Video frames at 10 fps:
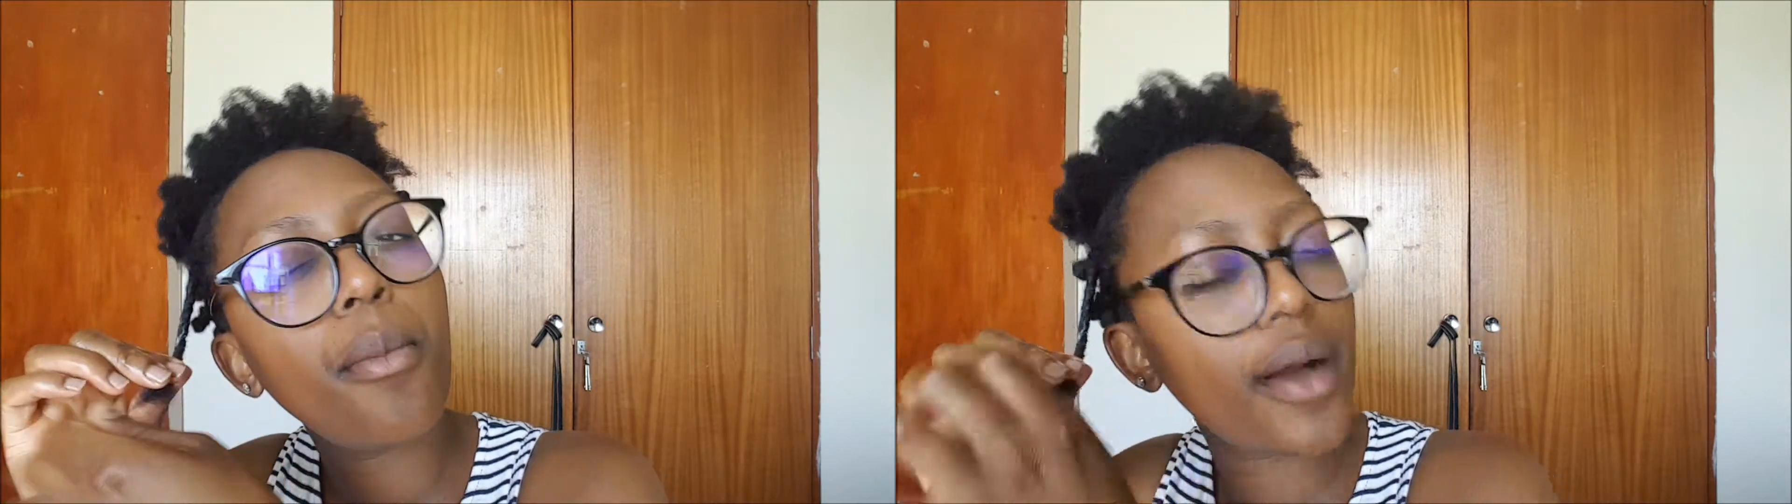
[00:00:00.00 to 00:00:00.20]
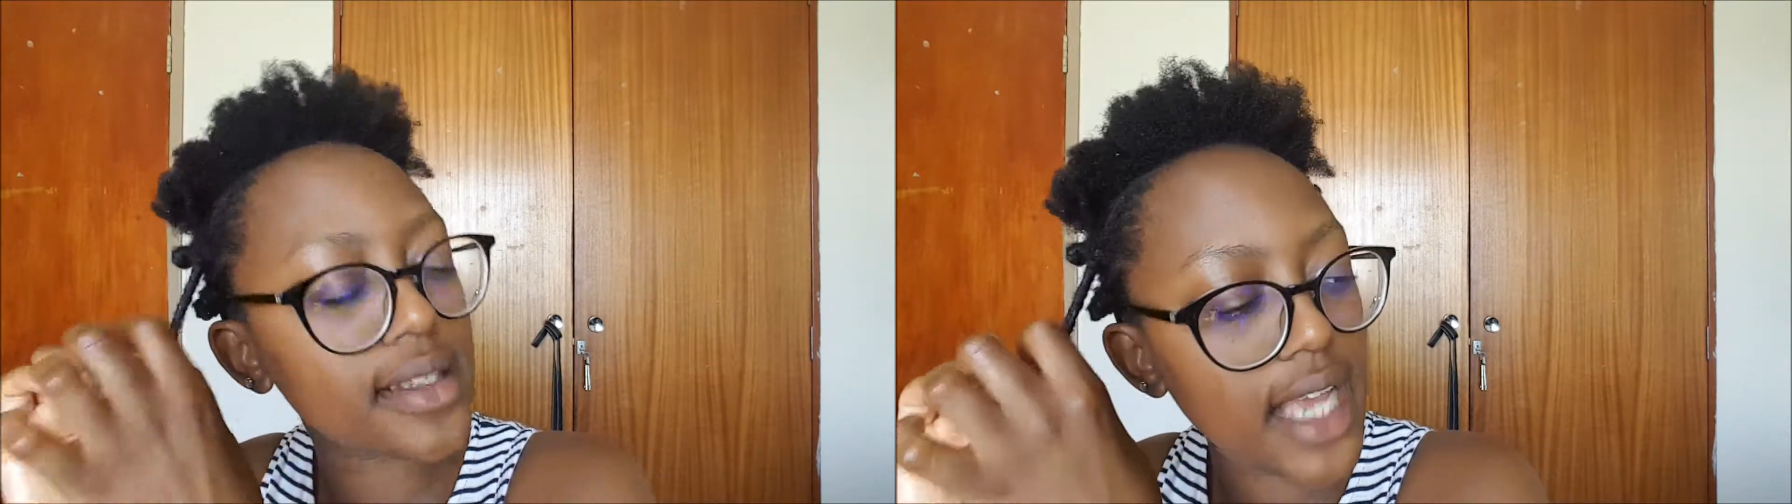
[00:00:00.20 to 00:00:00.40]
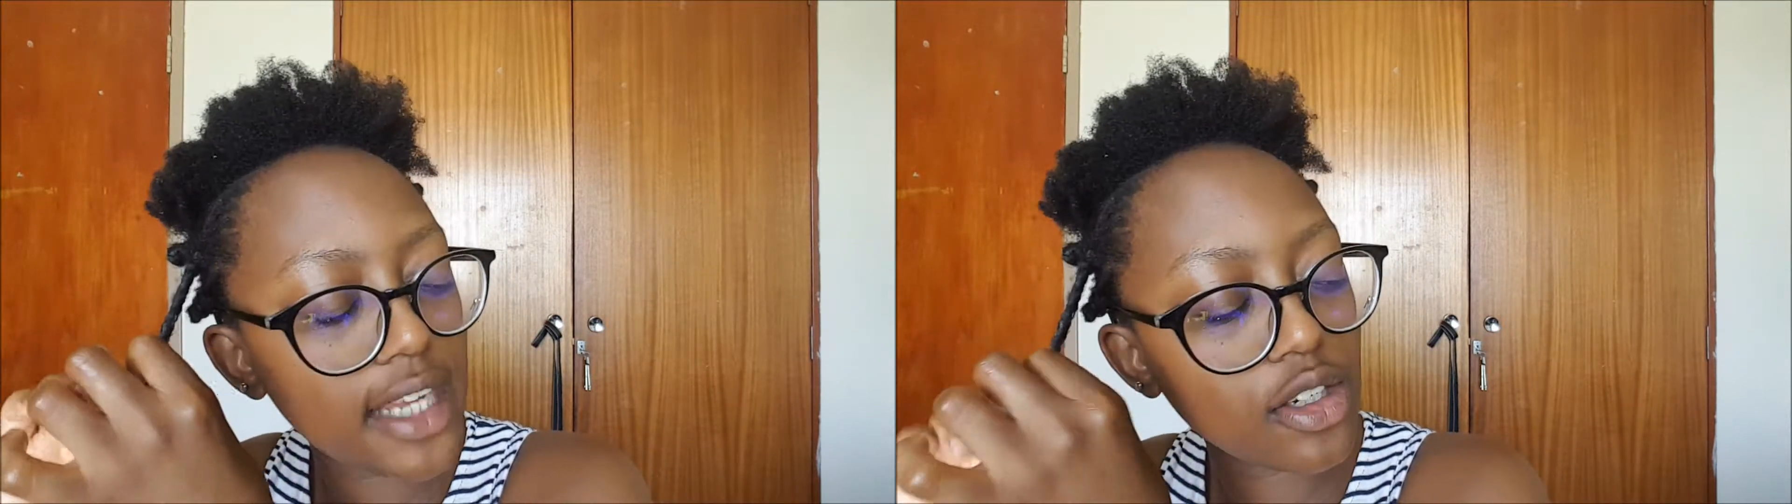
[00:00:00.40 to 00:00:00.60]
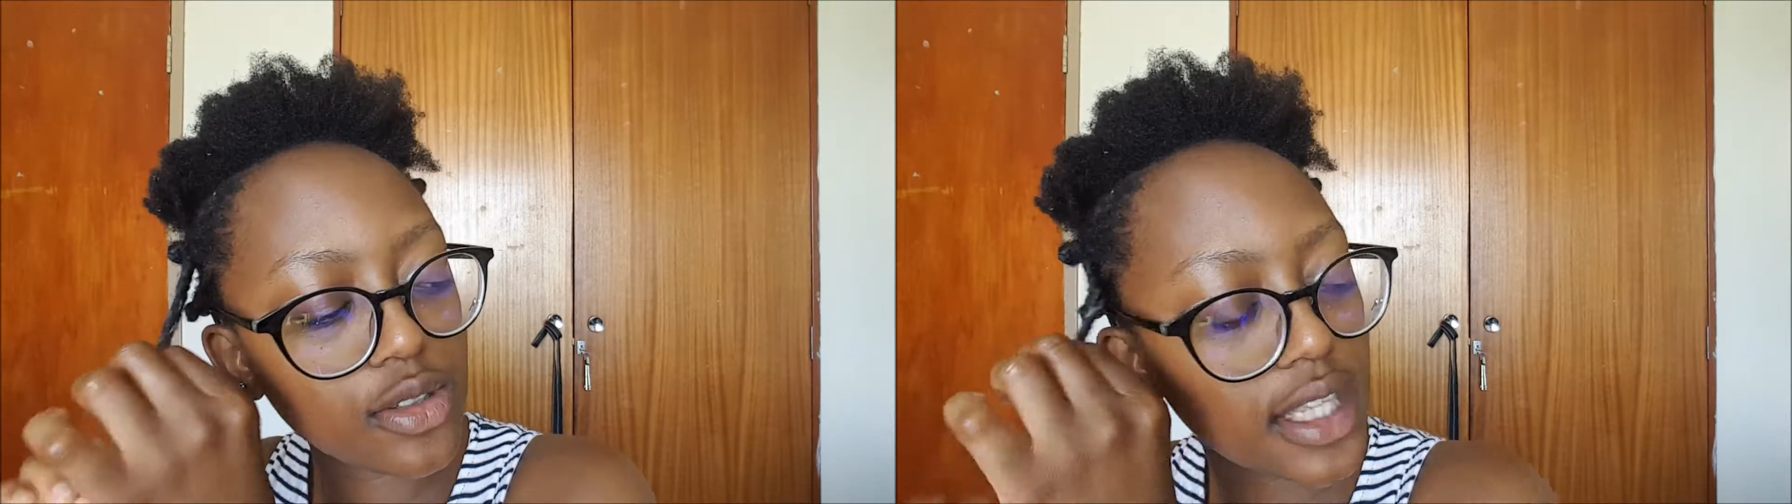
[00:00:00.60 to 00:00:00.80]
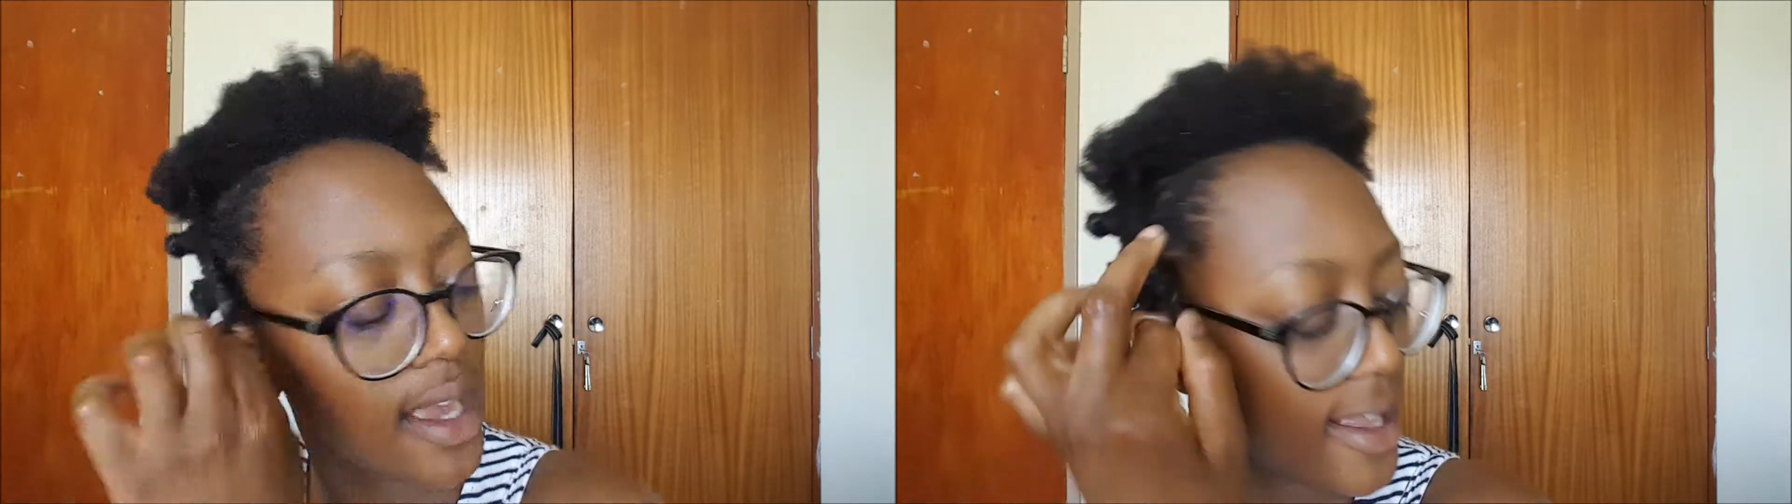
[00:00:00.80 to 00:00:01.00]
but I
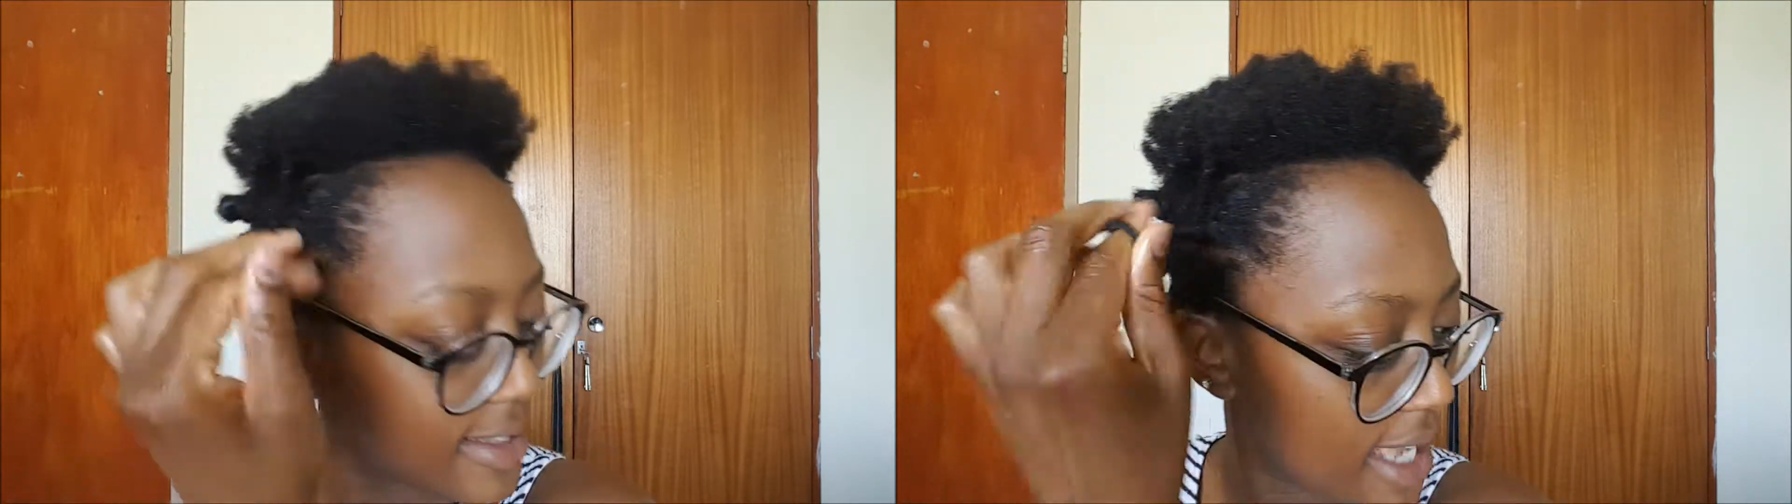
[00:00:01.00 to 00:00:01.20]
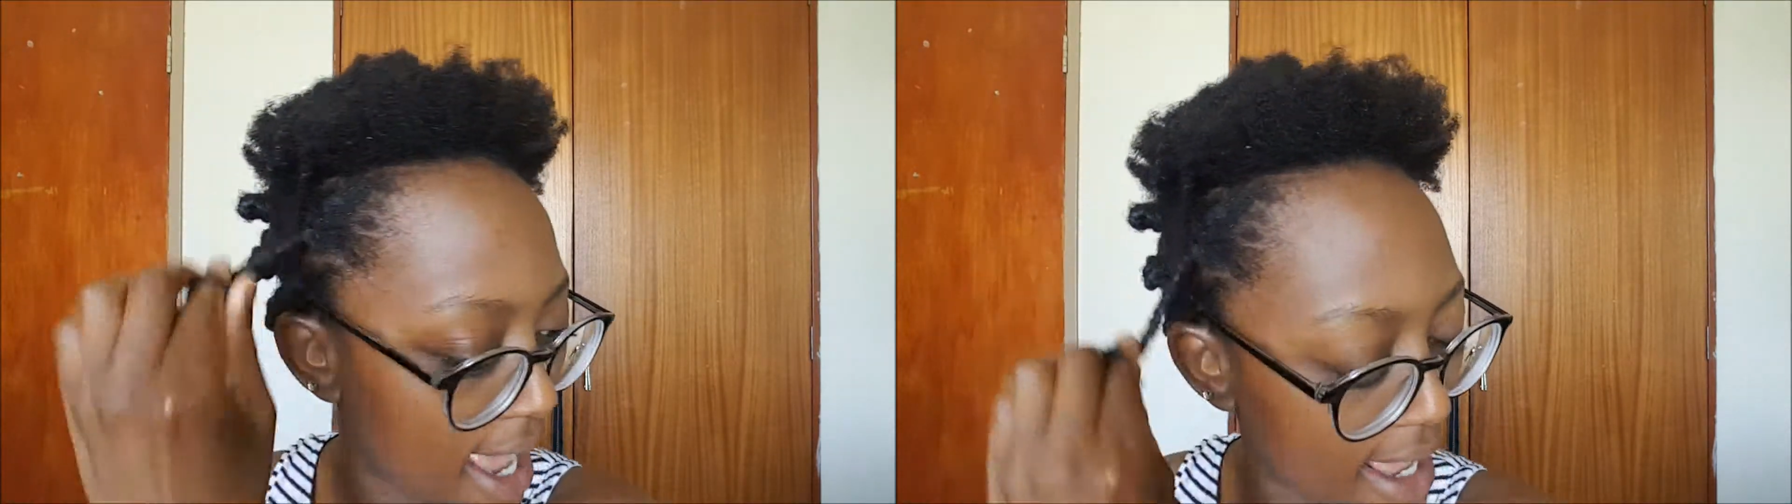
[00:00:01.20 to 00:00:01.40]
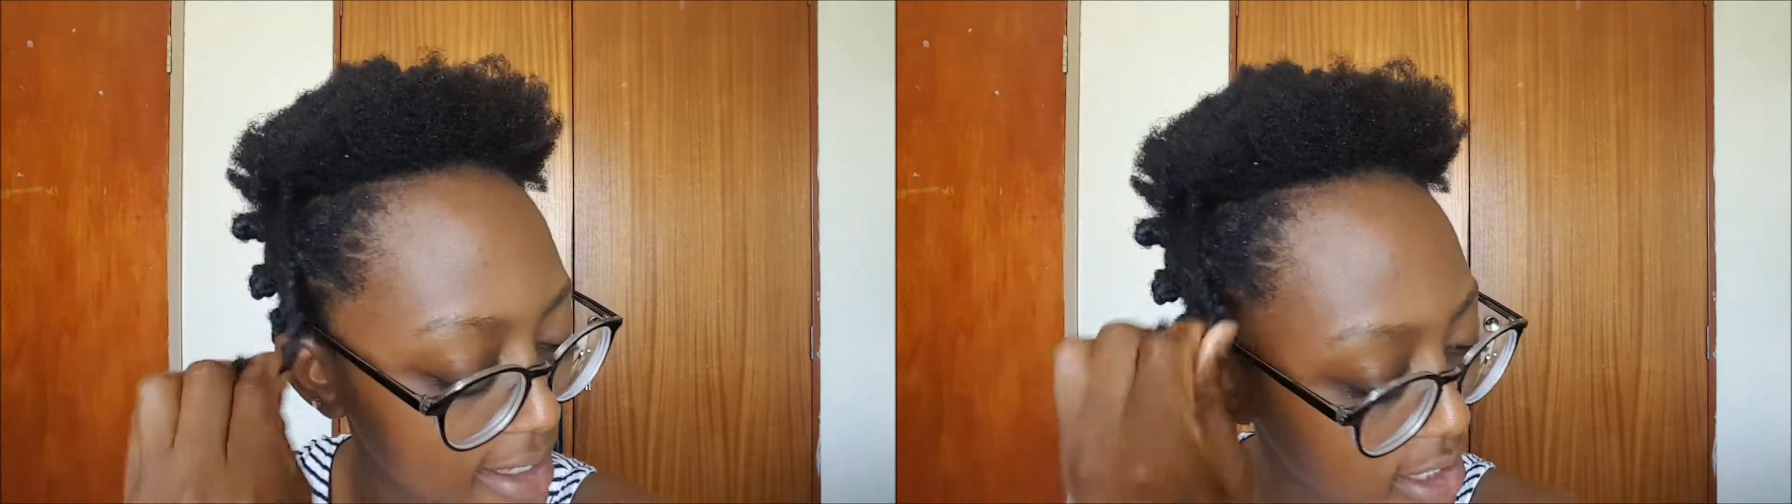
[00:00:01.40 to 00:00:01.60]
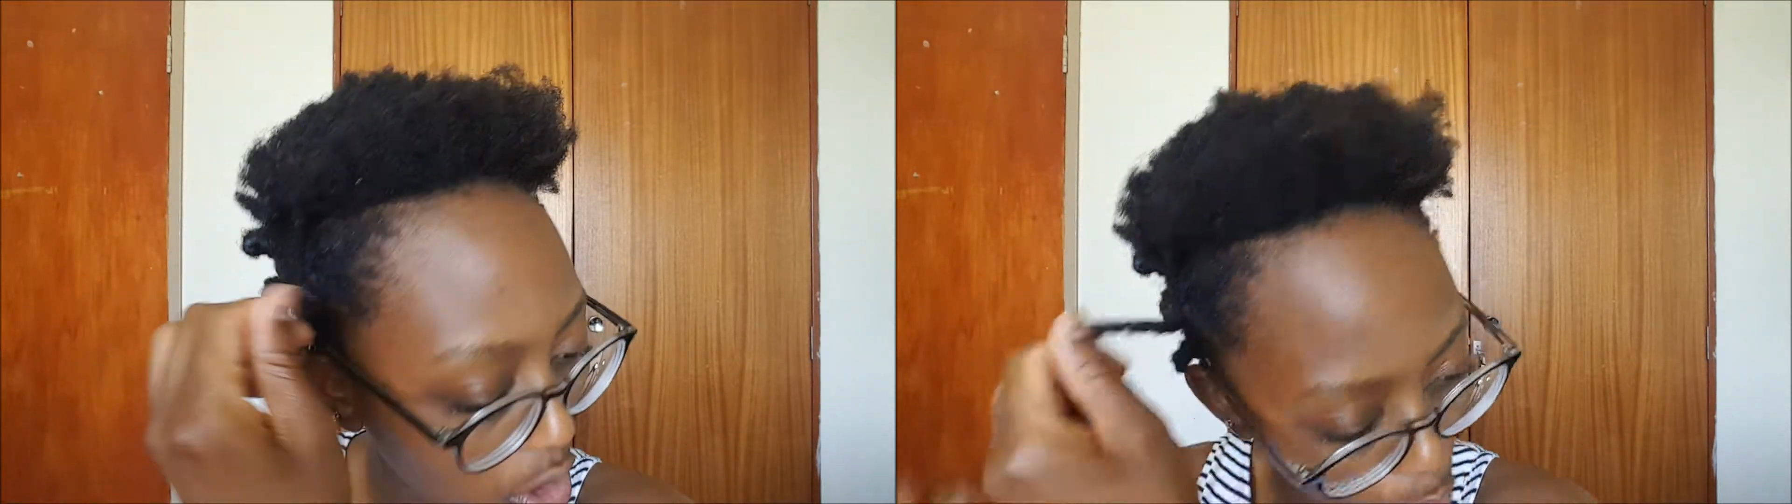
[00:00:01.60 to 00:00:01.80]
don't think it takes